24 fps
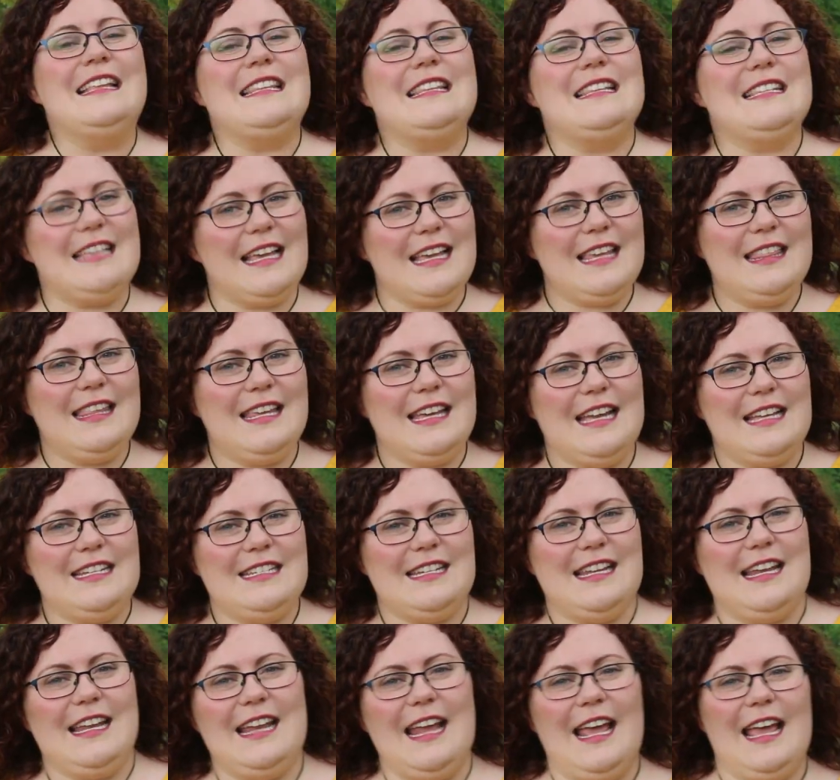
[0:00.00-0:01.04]
The second thing I
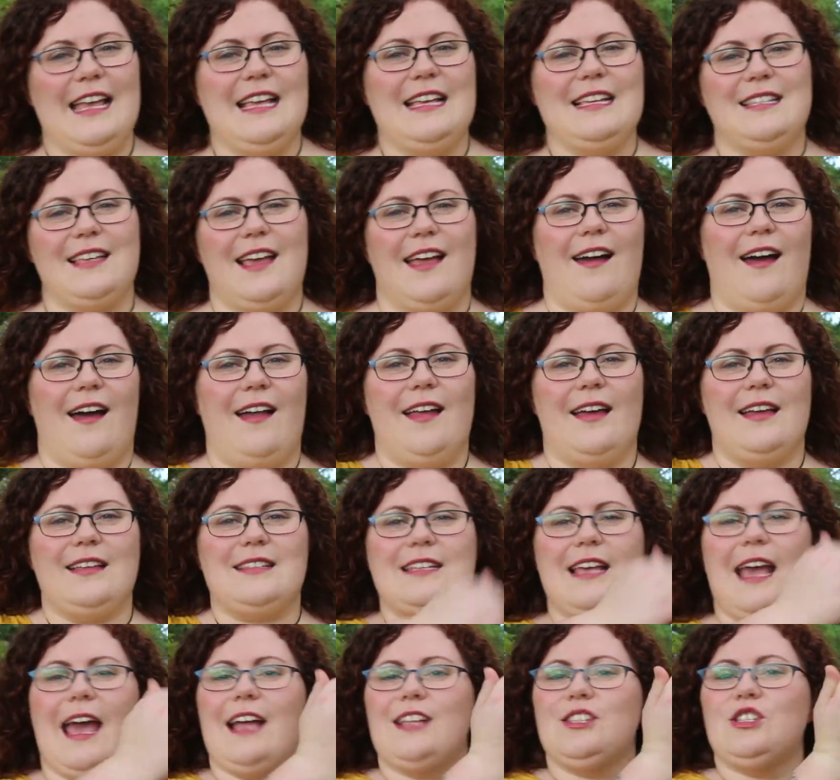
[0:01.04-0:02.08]
did is I got a
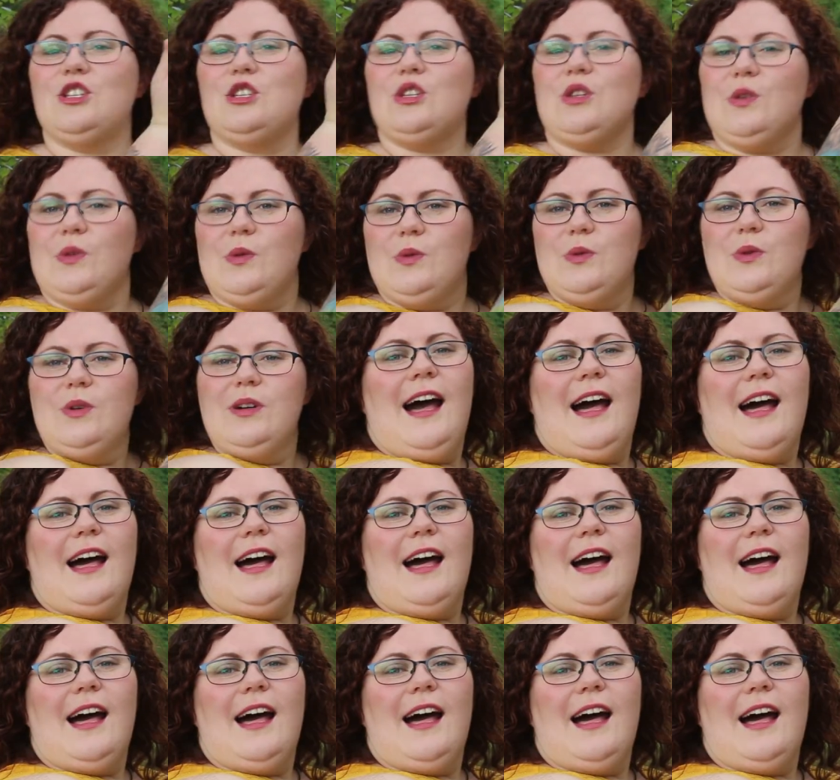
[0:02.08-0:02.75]
tattoo.